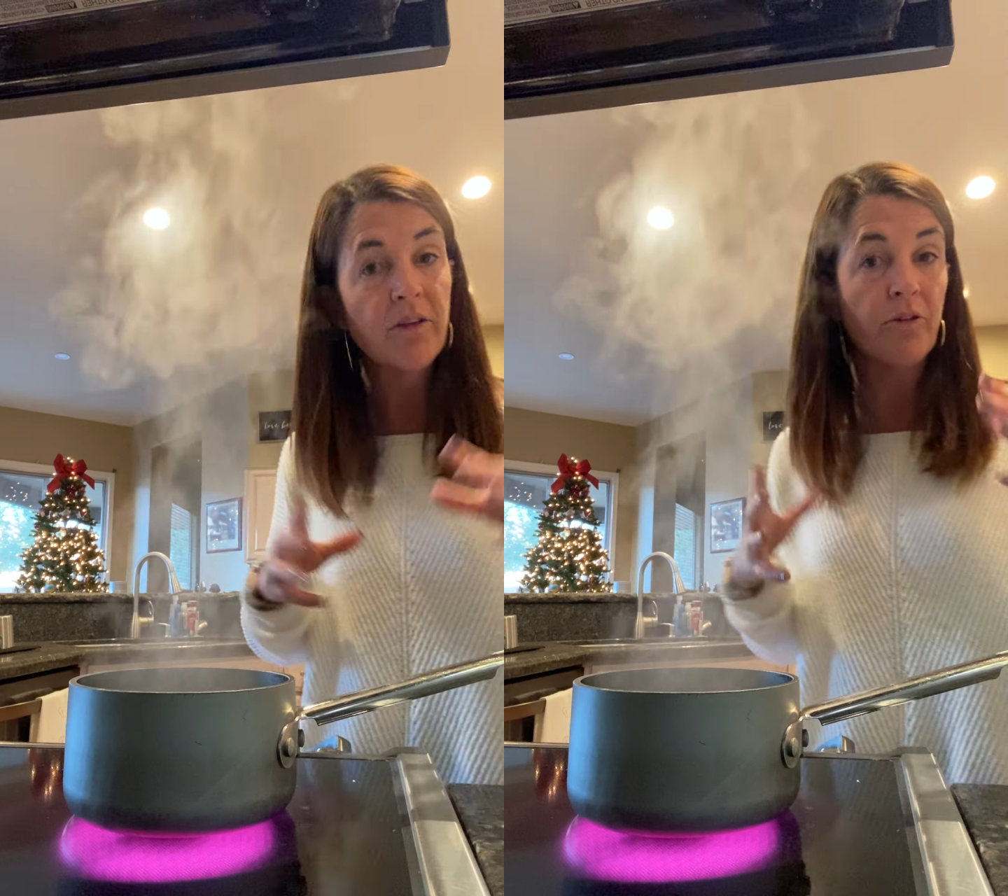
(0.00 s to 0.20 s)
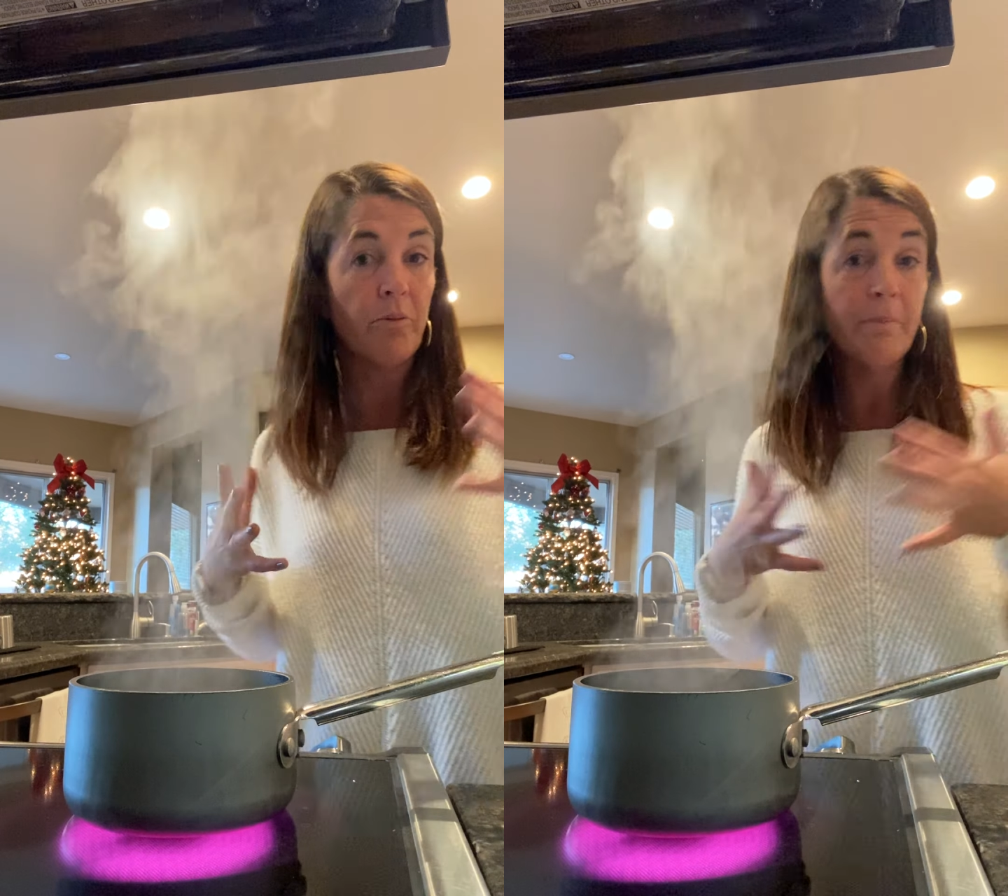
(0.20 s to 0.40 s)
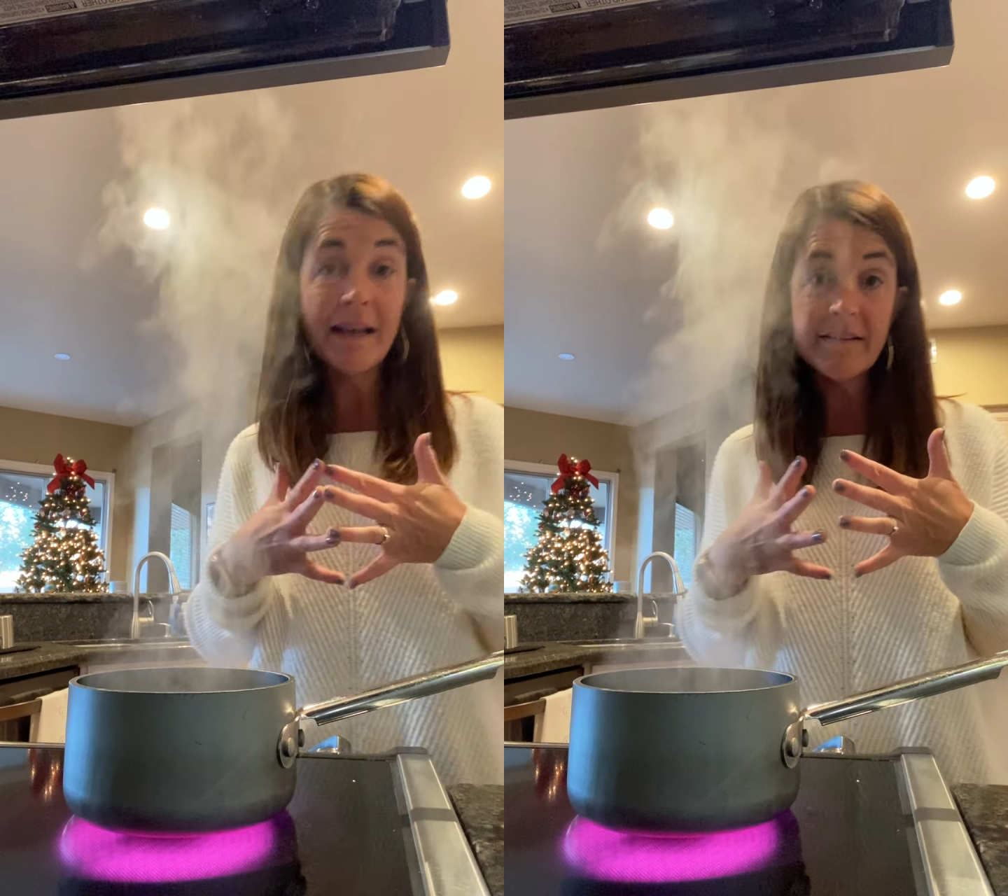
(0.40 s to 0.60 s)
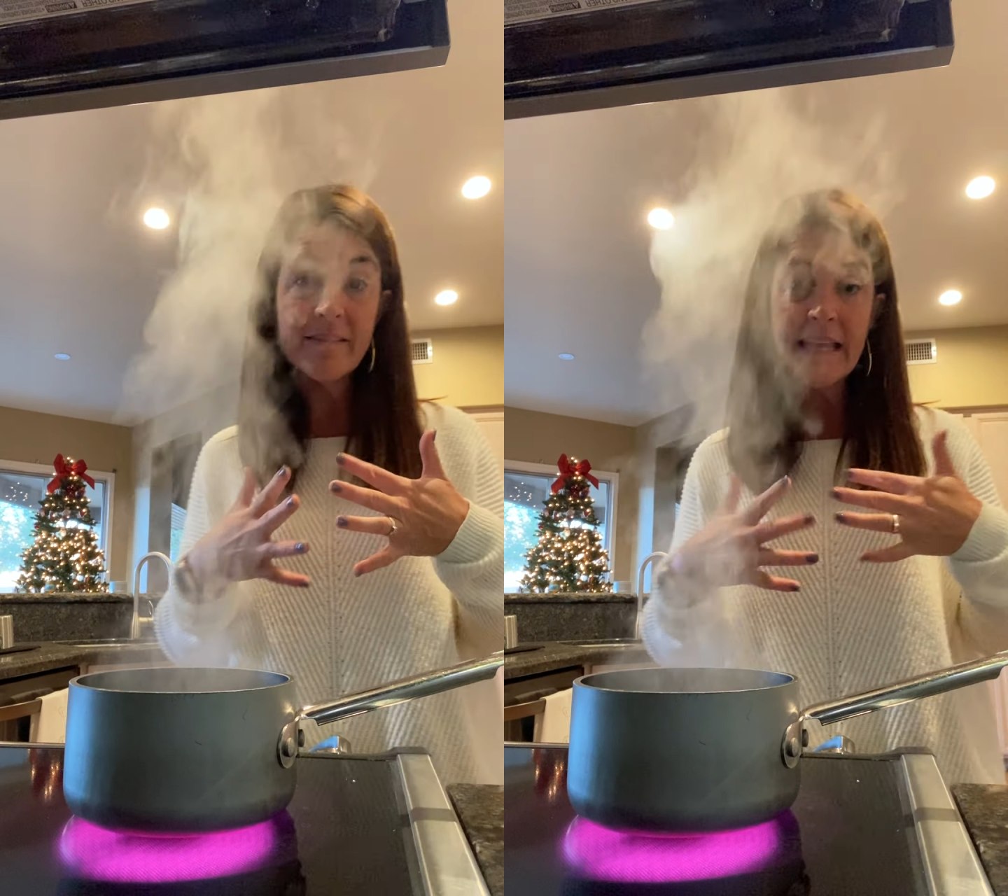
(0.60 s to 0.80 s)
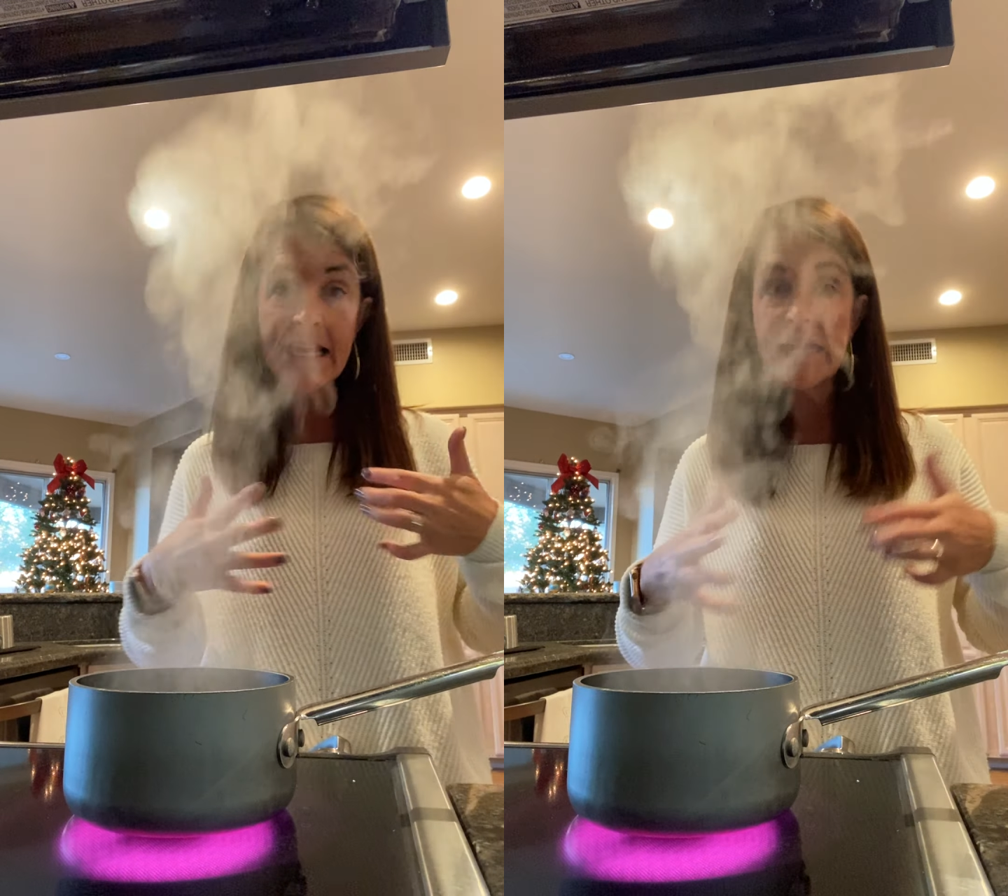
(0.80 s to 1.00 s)
they're
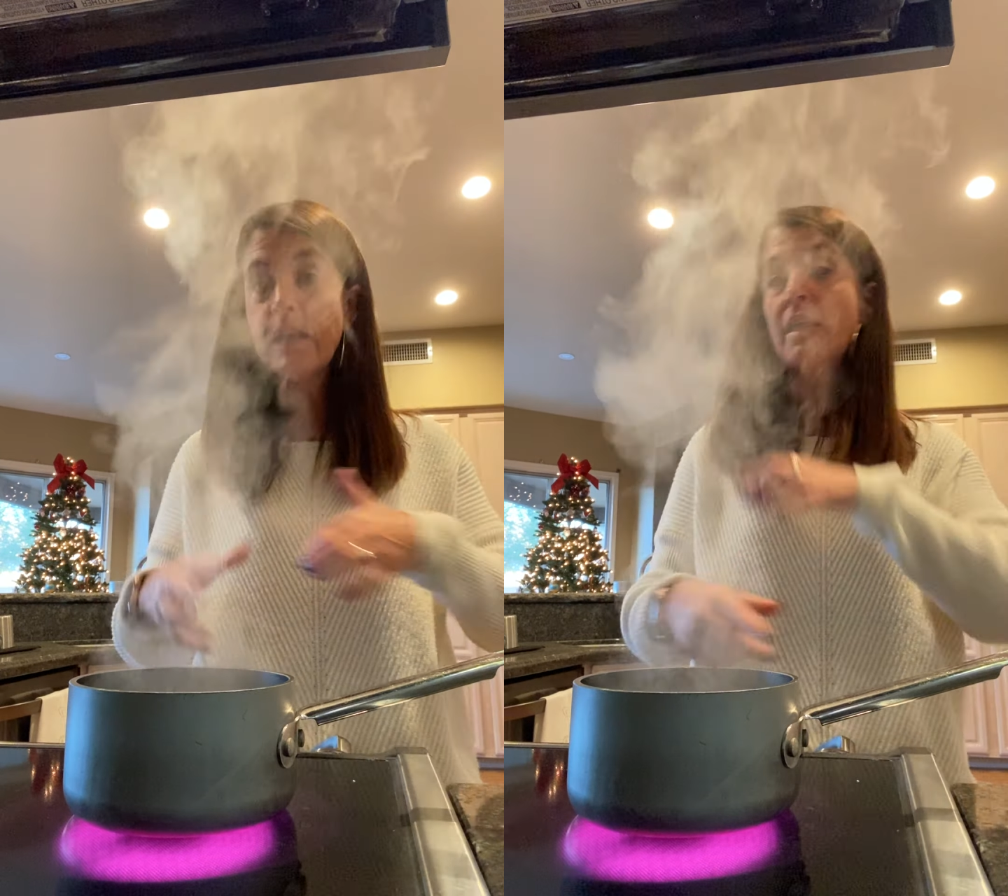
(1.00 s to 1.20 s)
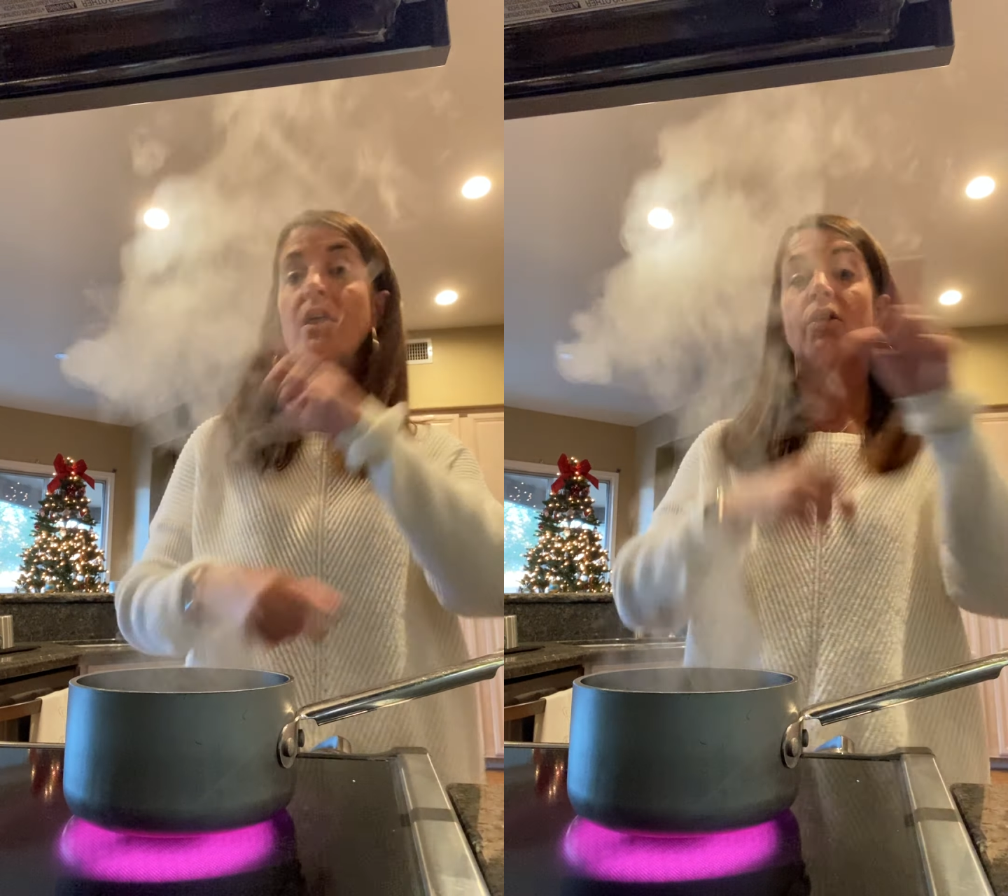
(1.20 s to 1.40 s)
mixing,